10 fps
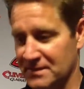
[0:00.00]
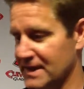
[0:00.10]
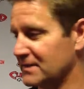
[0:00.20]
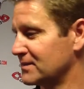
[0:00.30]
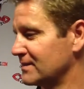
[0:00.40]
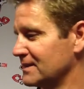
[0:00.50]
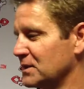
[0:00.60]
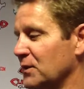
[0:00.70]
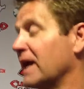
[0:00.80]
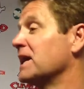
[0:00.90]
that's you
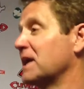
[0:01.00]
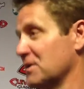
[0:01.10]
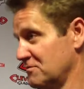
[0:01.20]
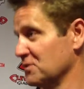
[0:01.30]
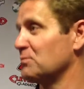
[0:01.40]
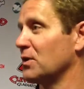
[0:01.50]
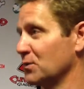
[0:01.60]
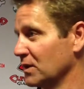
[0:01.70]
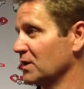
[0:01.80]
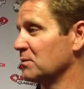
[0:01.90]
know any kind of football
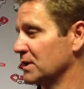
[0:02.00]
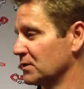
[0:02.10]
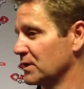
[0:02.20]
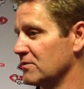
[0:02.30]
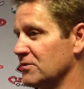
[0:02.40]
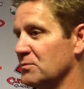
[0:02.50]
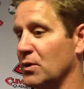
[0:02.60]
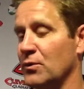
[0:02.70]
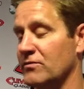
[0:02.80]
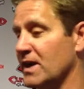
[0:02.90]
really, but in arena
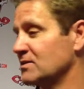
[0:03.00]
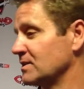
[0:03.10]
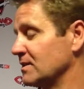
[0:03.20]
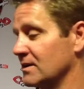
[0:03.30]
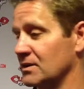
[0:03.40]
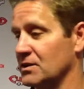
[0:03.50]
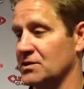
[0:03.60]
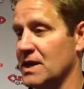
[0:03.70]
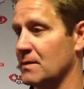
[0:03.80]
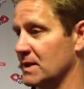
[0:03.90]
football, we've actually done a good
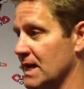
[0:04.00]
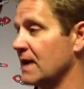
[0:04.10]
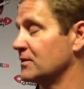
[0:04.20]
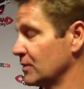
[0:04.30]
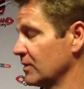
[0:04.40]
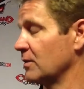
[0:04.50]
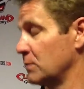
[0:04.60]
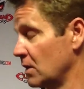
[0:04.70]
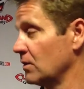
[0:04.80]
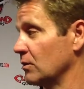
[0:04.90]
job in not turning the
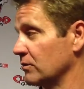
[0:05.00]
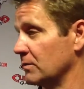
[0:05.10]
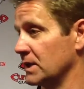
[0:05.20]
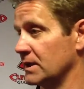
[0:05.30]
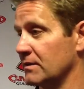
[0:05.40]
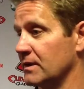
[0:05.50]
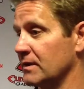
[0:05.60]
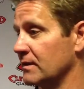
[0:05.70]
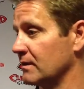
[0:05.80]
ball over. I mean, I think in the